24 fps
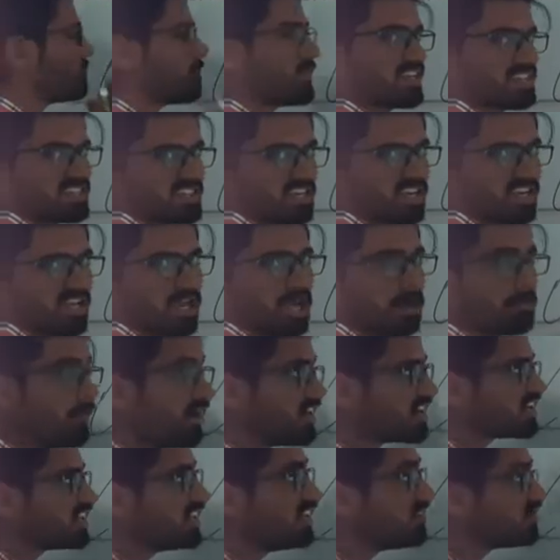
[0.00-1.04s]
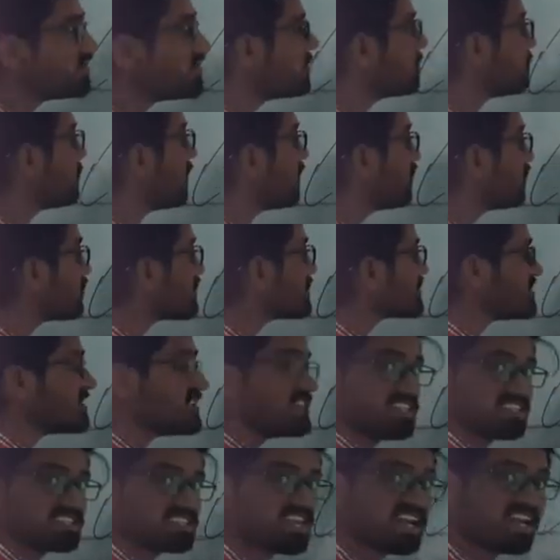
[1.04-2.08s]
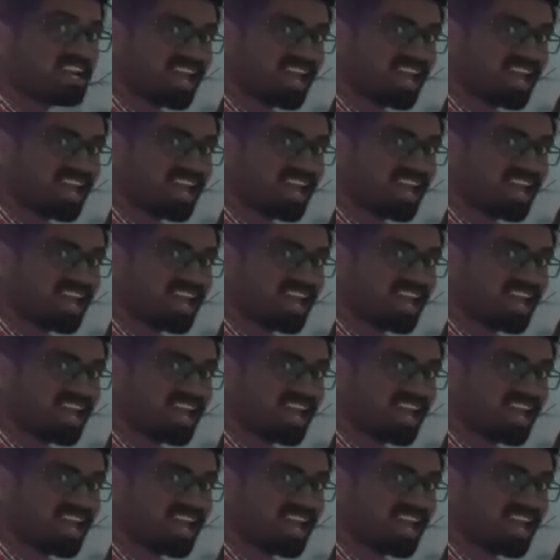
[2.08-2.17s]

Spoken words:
patients. But if the perforation is the